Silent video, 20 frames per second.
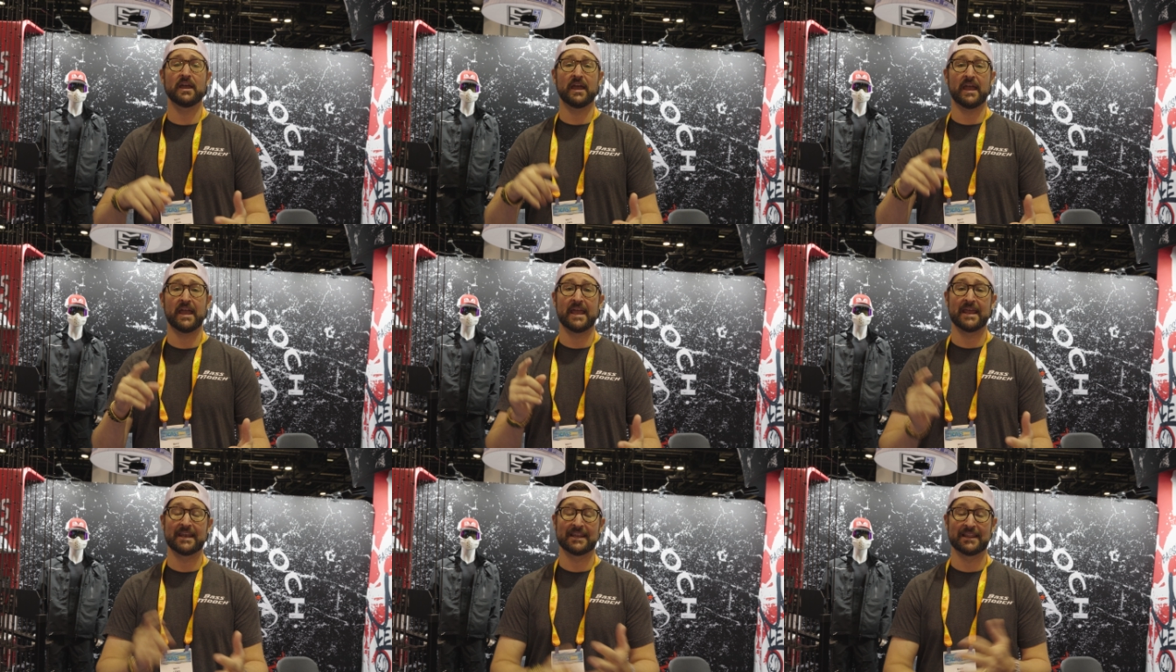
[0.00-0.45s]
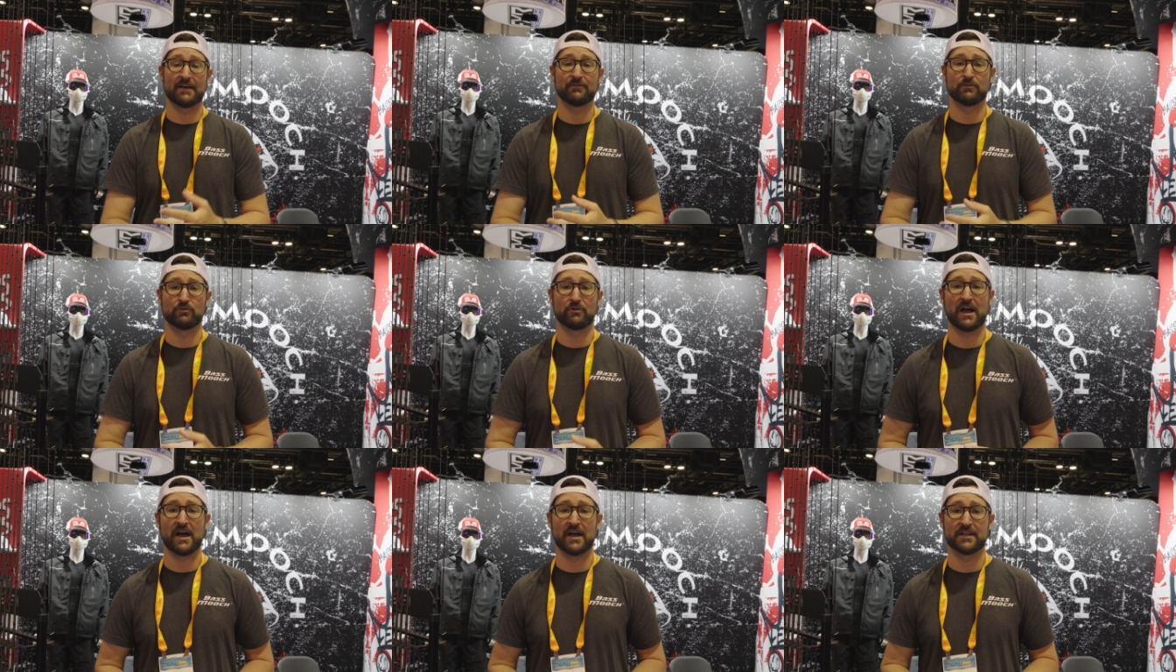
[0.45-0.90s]
and
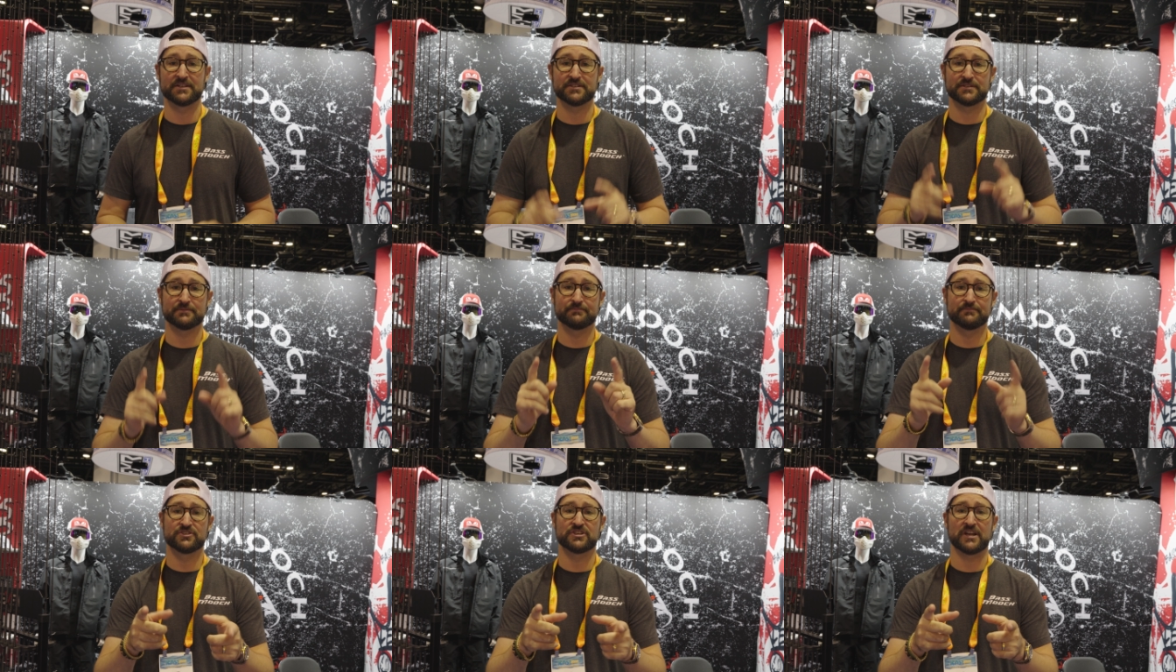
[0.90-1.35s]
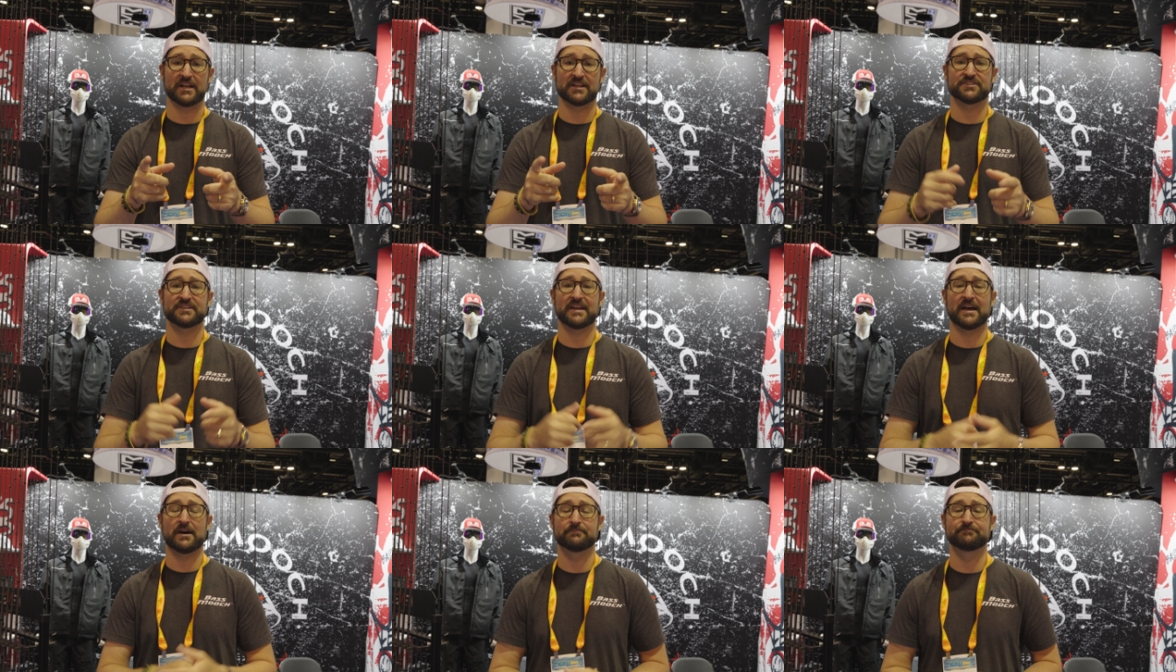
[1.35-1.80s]
Level Rods. Check
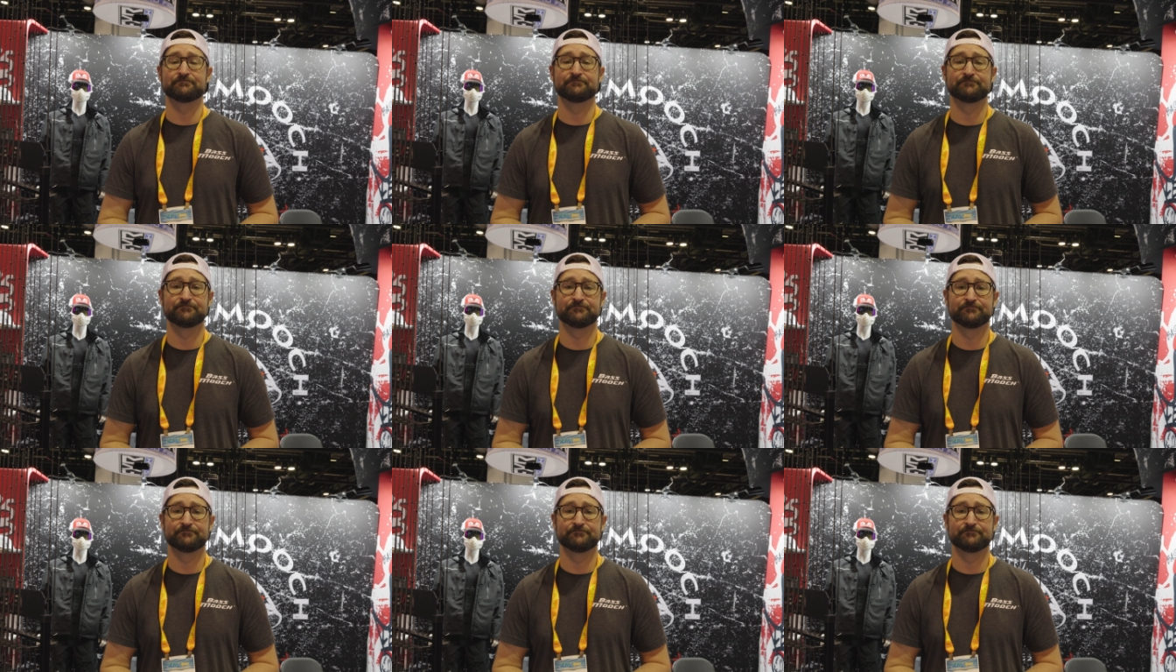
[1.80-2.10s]
us out.